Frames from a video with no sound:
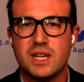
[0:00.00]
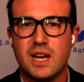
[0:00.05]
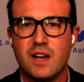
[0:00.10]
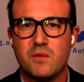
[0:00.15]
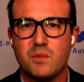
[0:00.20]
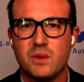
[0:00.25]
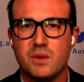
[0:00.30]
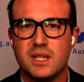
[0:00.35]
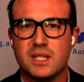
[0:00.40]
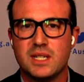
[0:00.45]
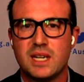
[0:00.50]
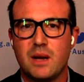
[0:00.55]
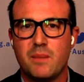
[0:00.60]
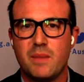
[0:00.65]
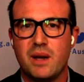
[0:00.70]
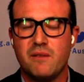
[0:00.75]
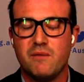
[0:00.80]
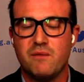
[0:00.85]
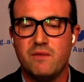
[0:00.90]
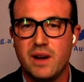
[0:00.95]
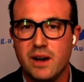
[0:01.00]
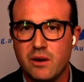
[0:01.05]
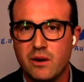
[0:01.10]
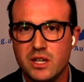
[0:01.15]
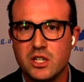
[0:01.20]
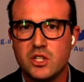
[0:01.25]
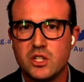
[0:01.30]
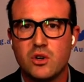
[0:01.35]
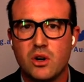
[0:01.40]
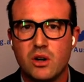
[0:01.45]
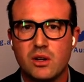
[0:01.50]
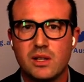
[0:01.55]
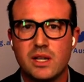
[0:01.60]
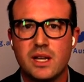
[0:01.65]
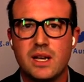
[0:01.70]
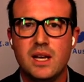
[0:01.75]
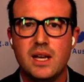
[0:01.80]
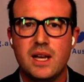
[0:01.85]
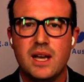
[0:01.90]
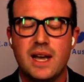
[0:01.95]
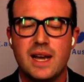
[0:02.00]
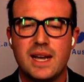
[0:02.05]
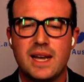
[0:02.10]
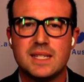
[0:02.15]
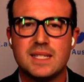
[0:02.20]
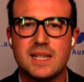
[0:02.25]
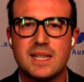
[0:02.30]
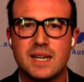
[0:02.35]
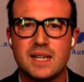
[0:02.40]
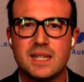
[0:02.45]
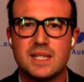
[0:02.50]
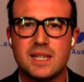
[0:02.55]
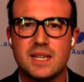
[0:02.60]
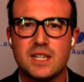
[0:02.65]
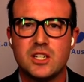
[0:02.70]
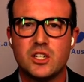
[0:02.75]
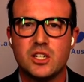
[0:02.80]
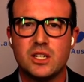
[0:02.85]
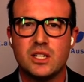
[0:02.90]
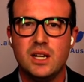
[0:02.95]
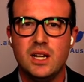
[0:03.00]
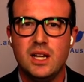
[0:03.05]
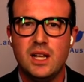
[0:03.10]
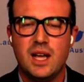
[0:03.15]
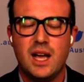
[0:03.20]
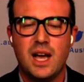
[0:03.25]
government has come out very strongly against annexation.